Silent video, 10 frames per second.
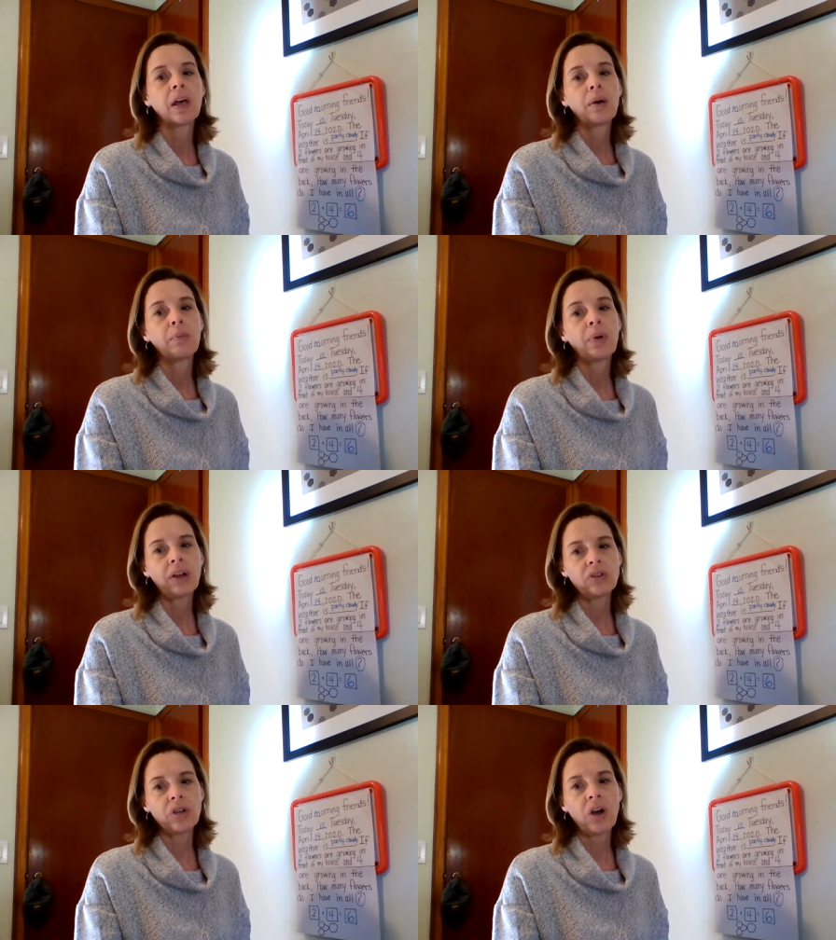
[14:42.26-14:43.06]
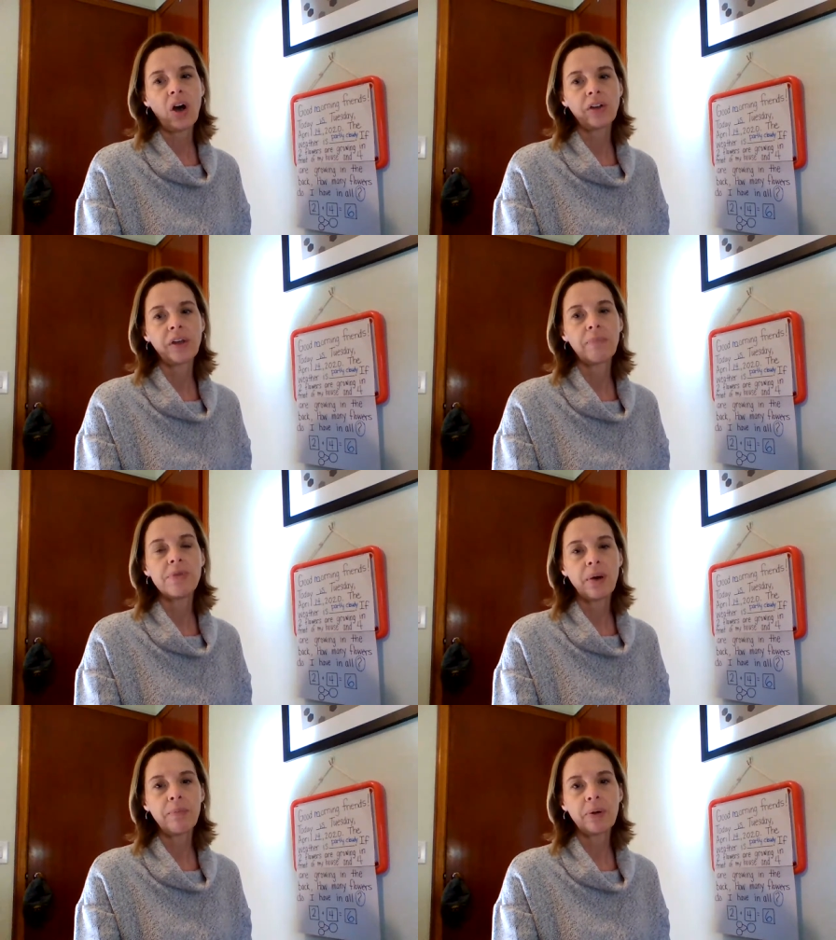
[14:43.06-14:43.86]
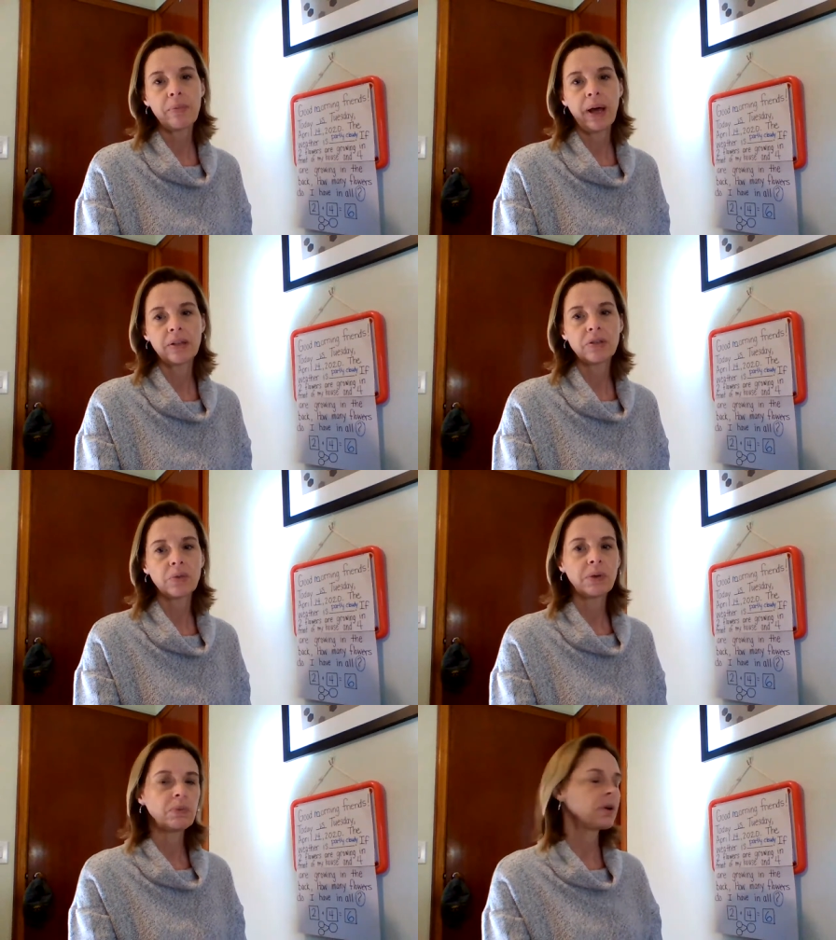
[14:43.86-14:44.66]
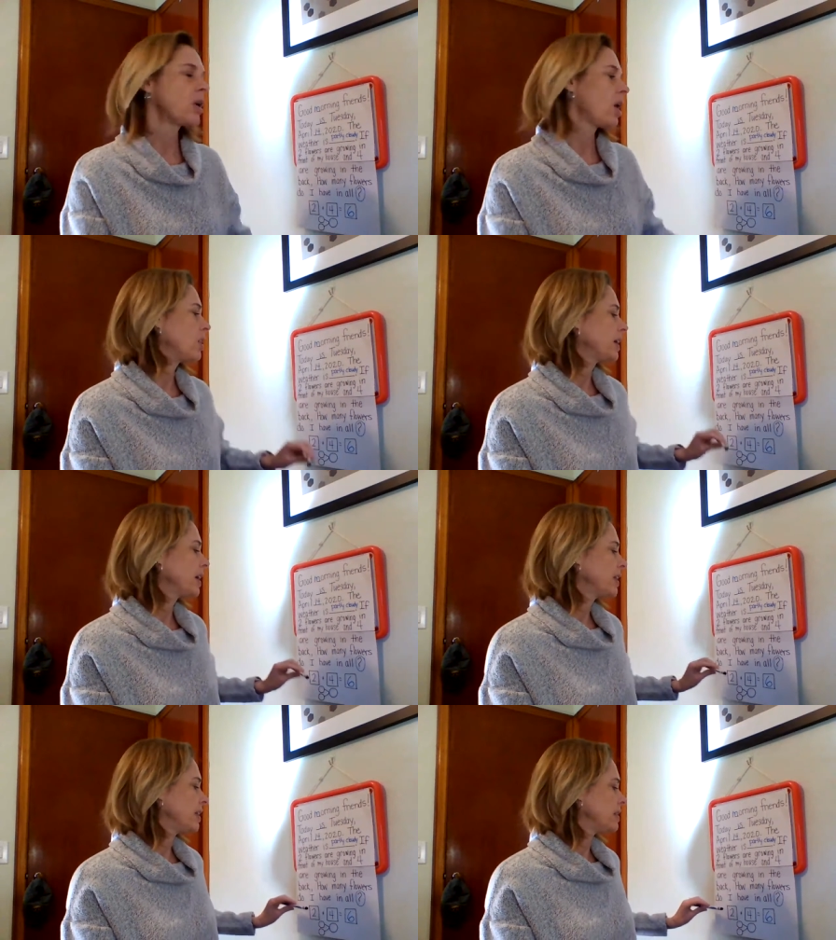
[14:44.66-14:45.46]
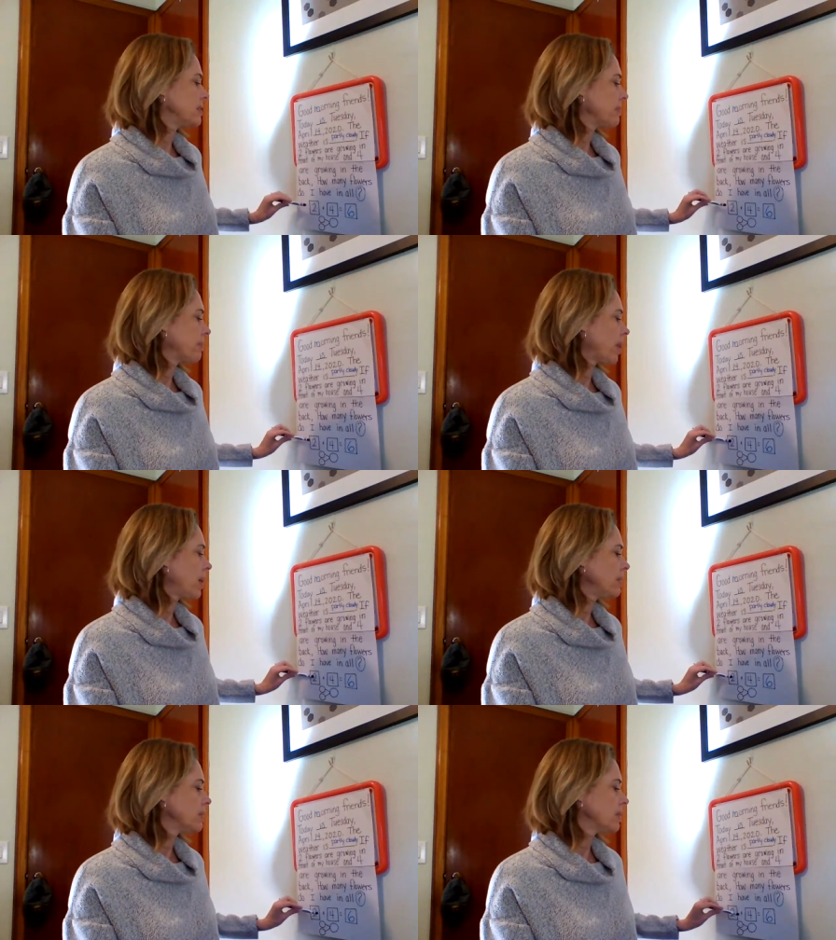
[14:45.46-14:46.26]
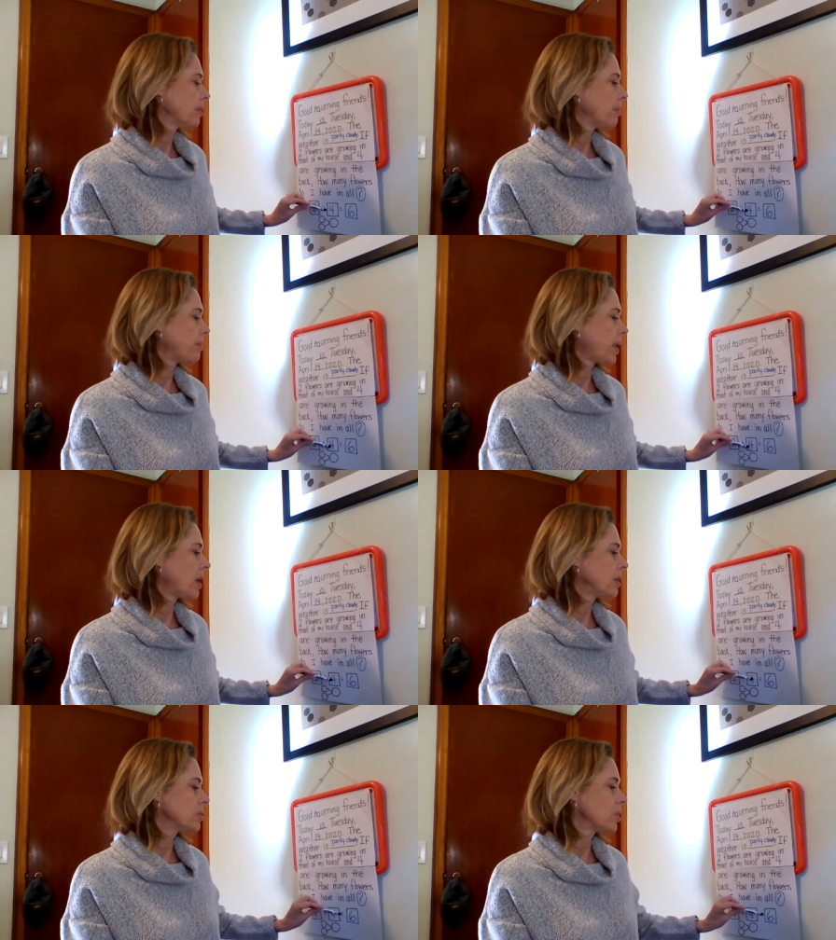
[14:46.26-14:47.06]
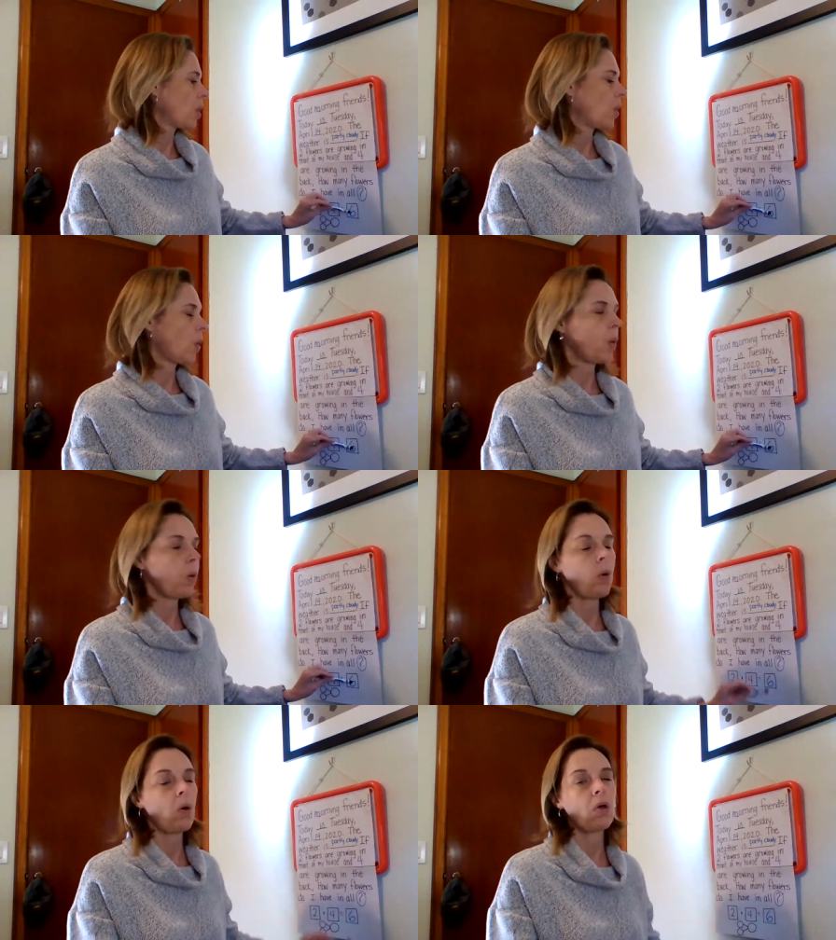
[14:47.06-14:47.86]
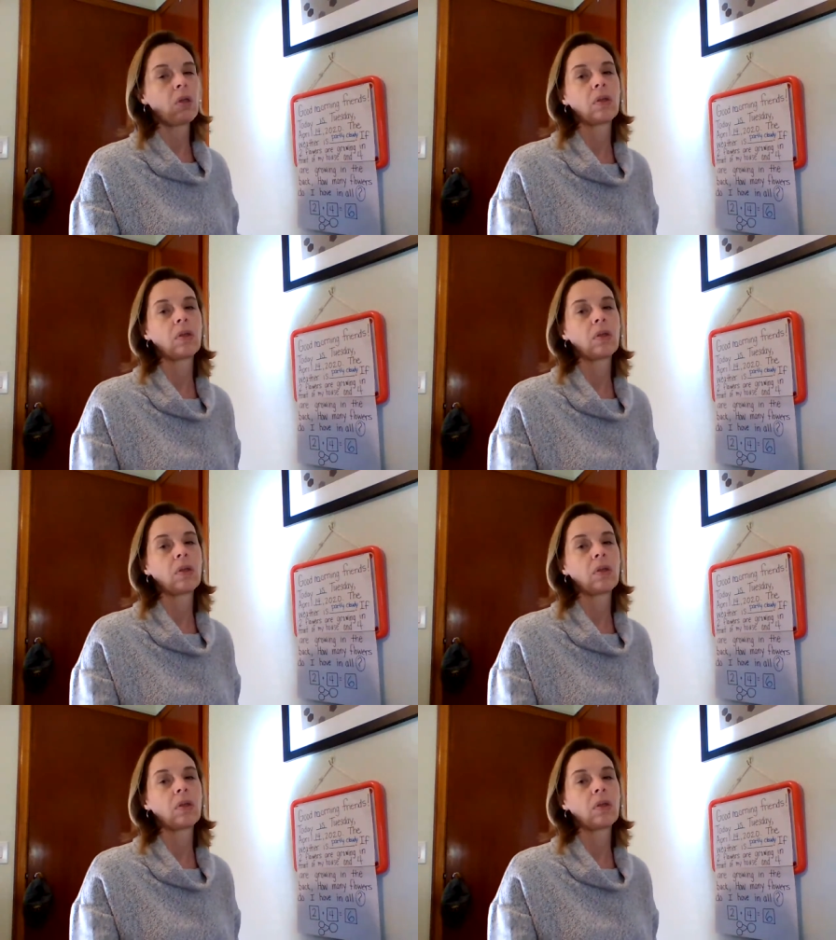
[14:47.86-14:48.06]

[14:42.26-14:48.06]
Prior to calling them number bonds, we were calling these part, part, whole.